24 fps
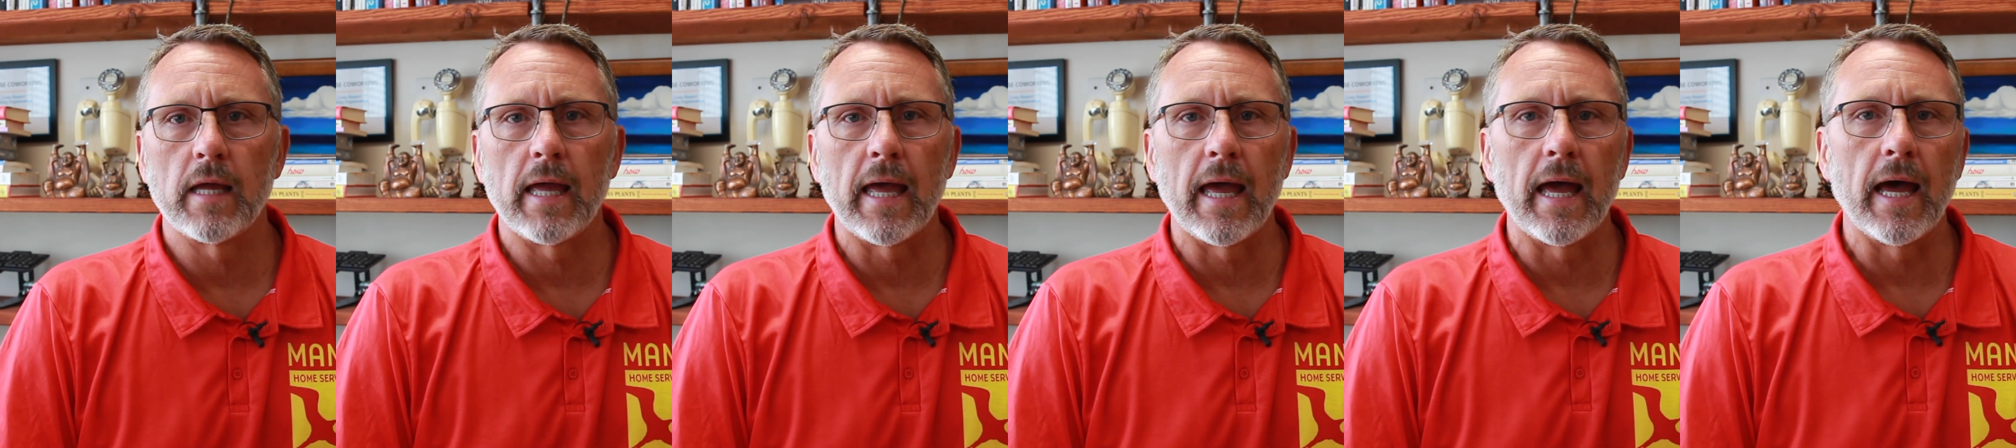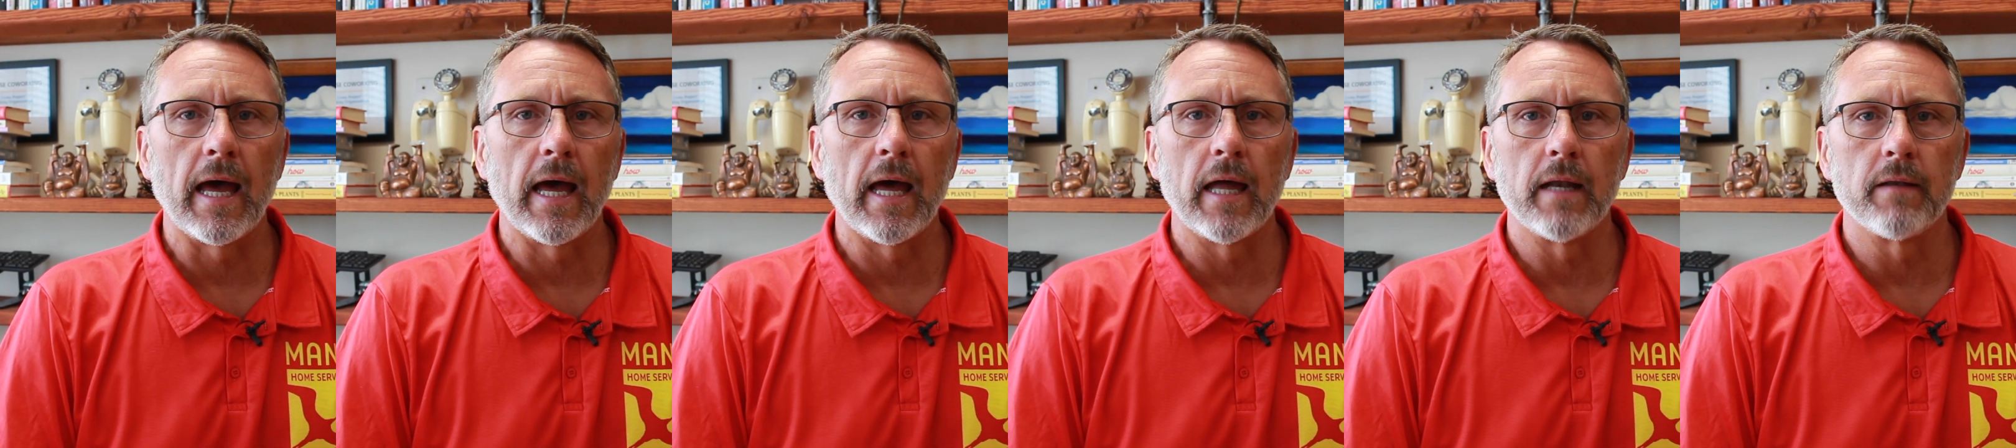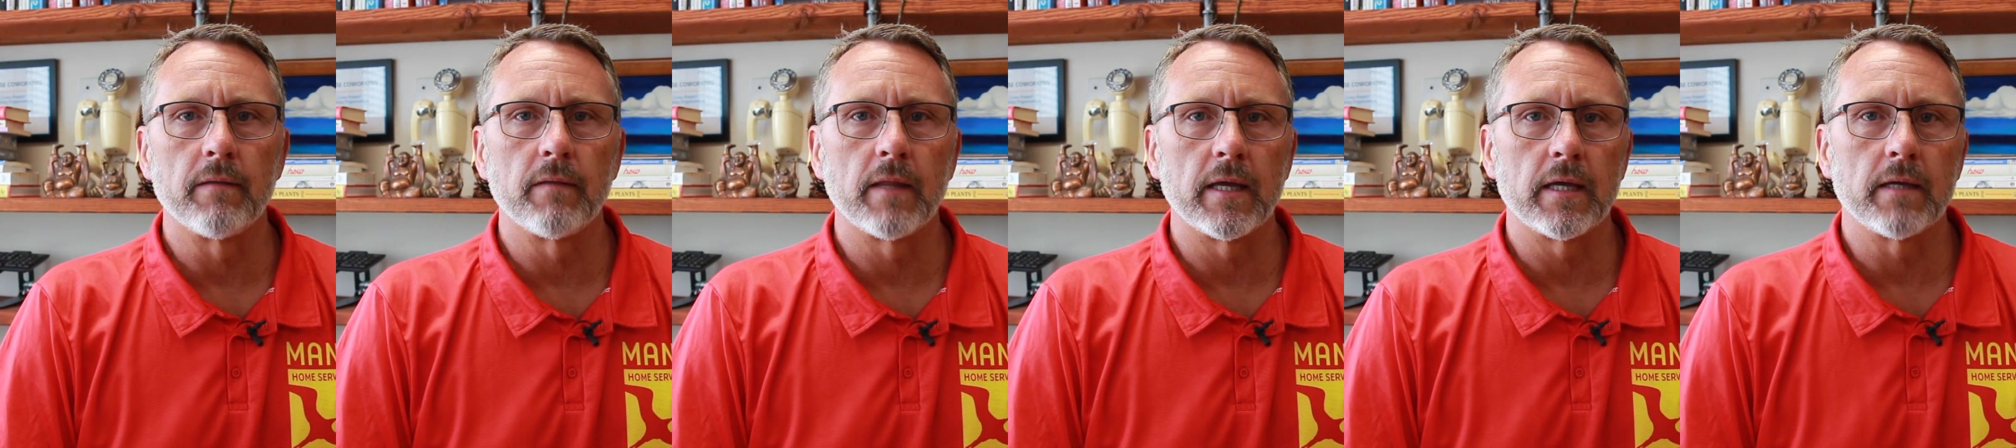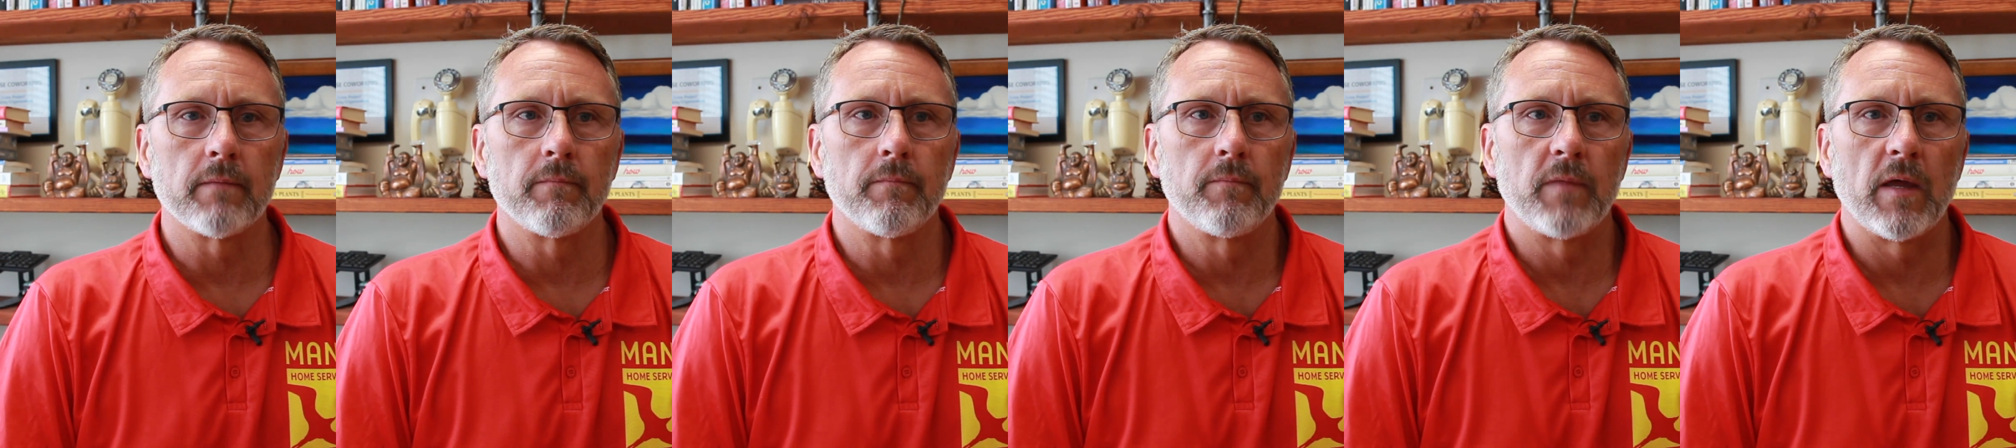and
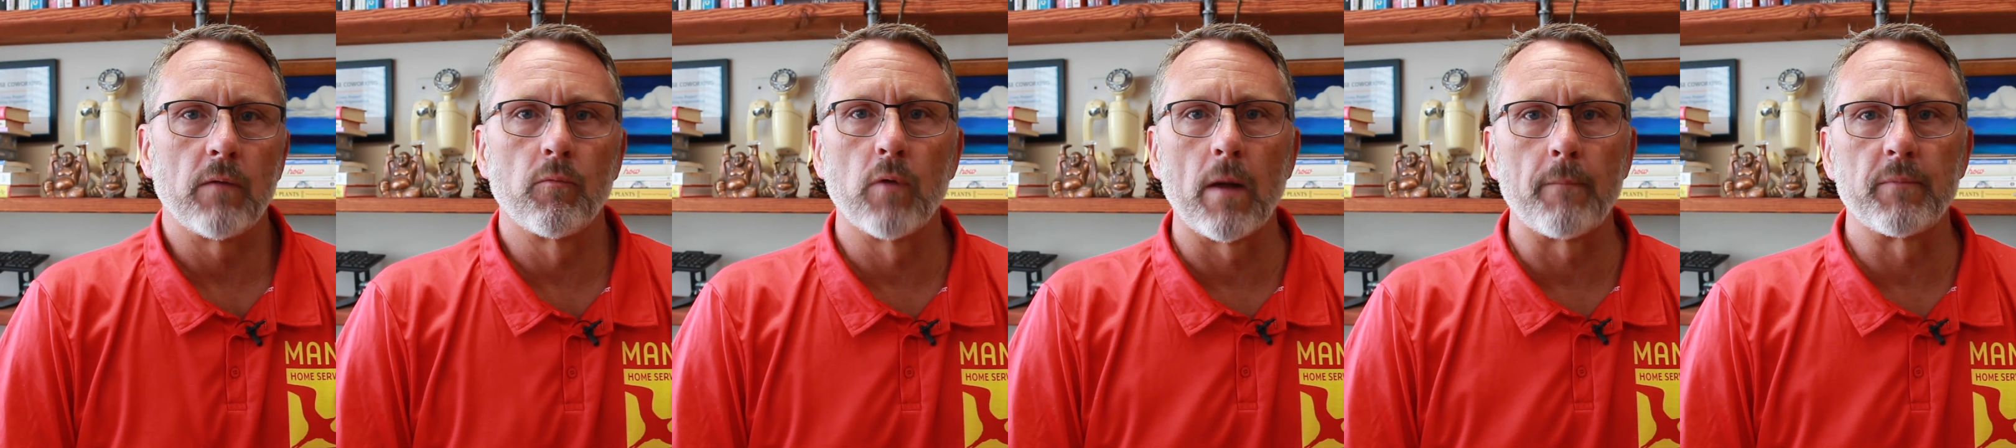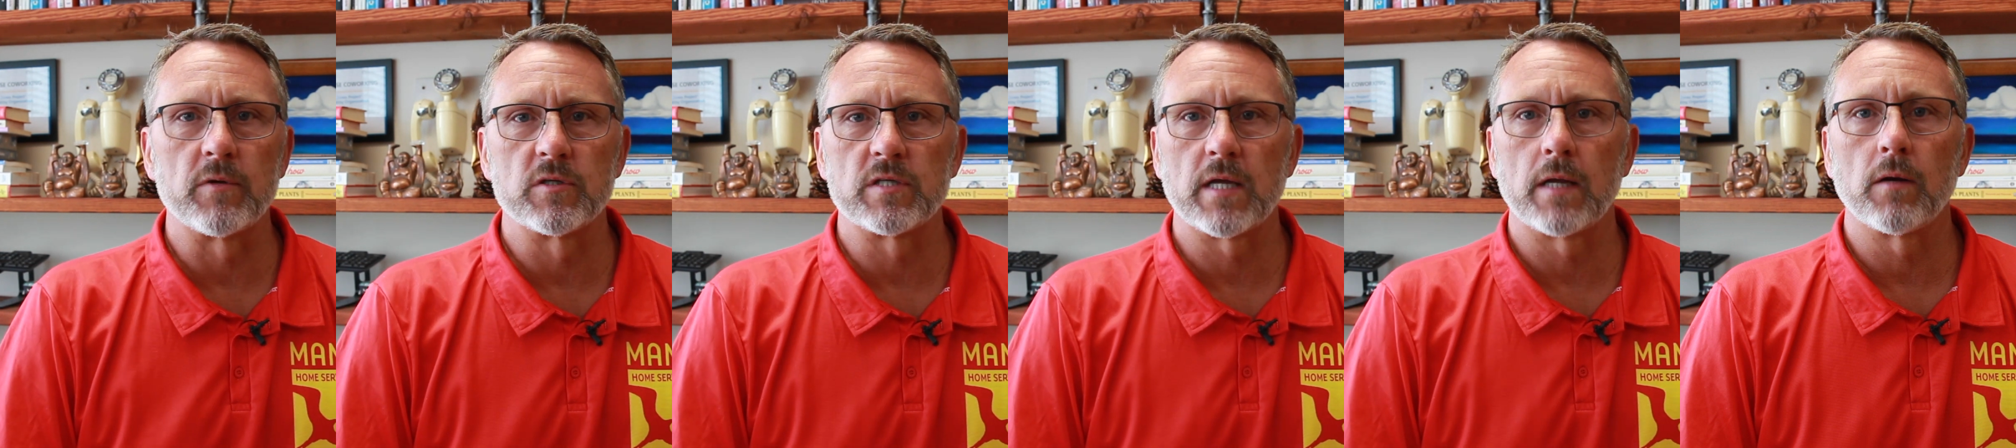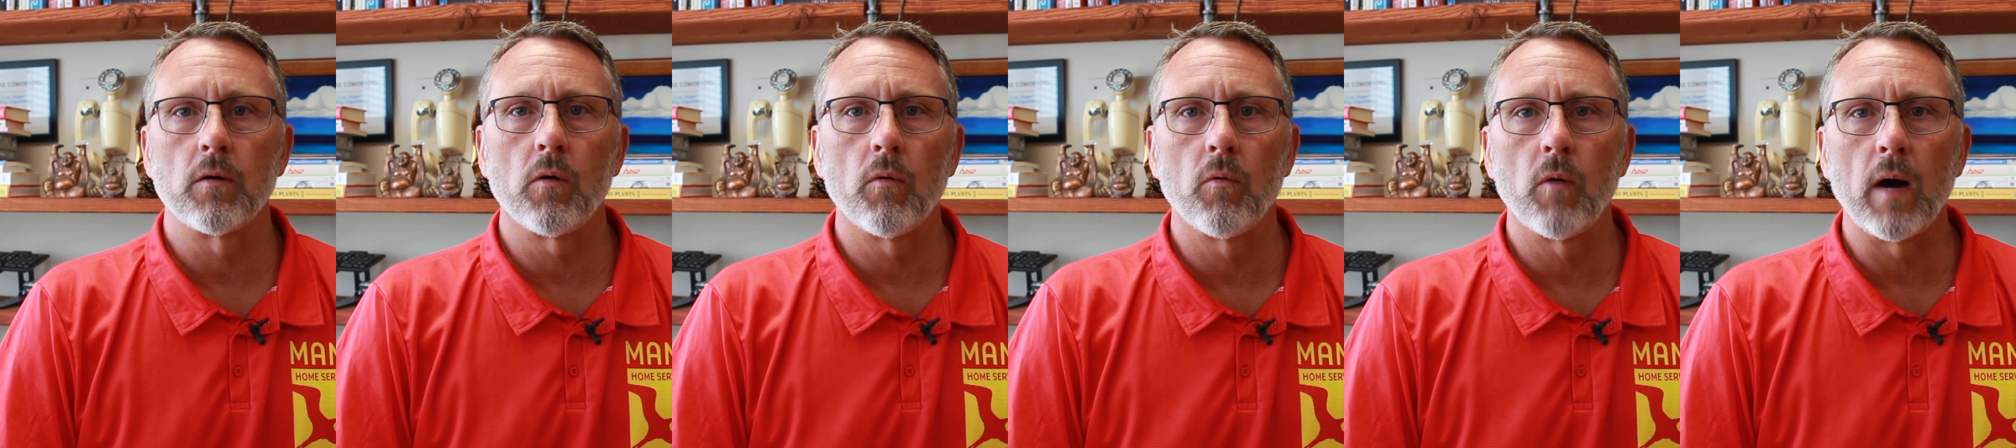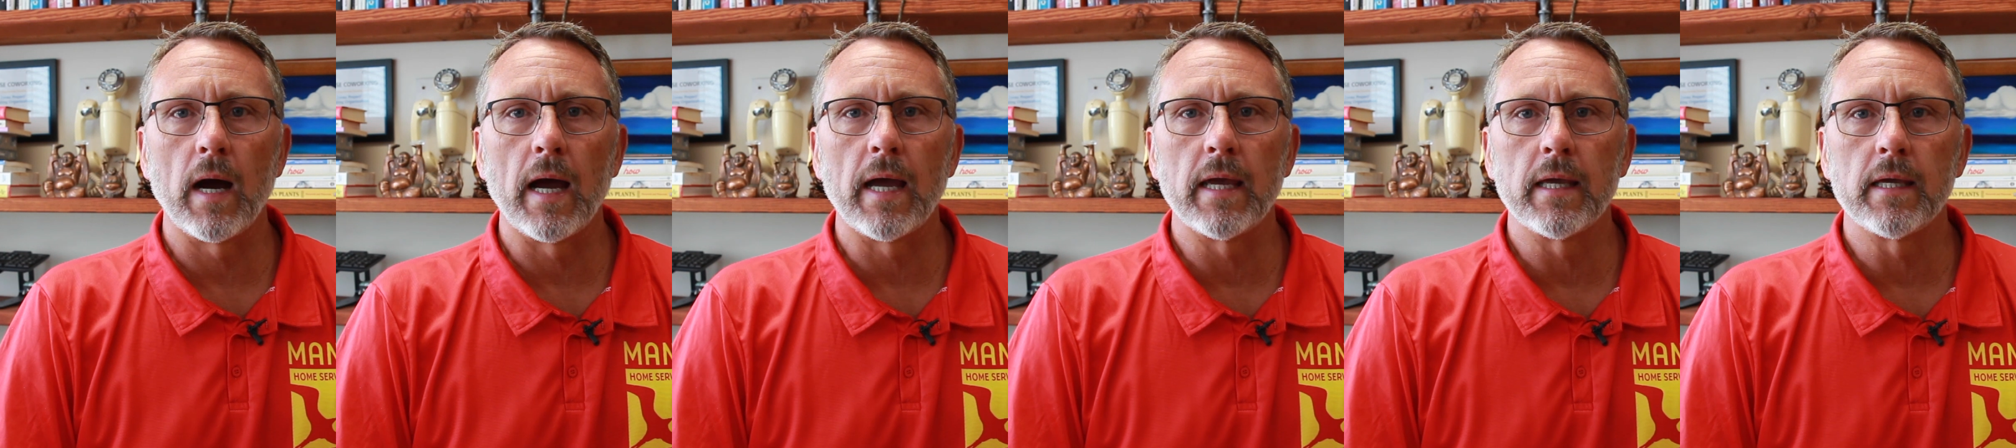they represent
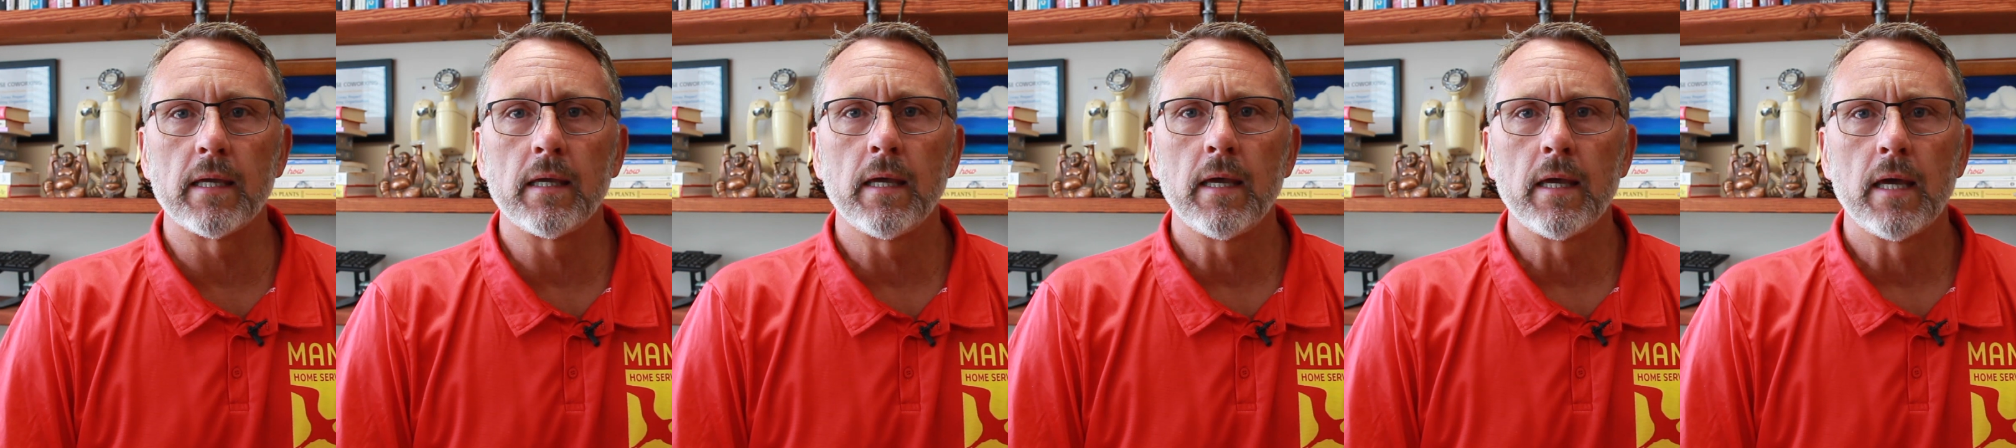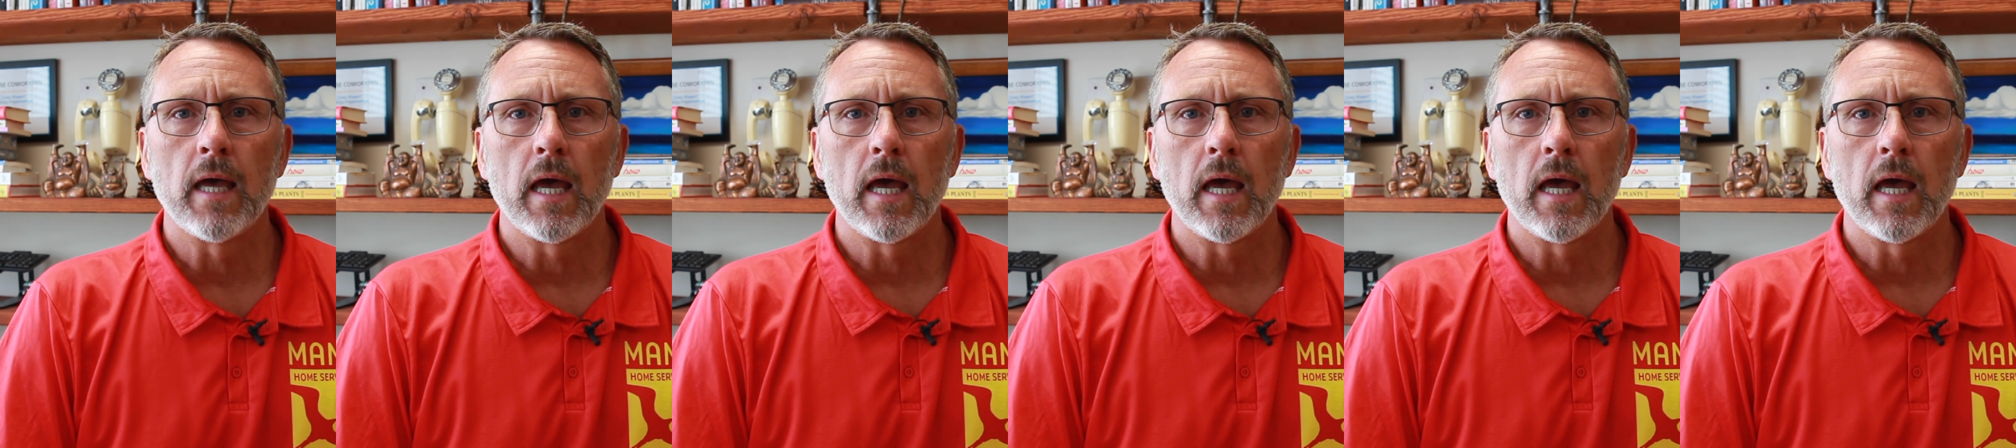Hawaii,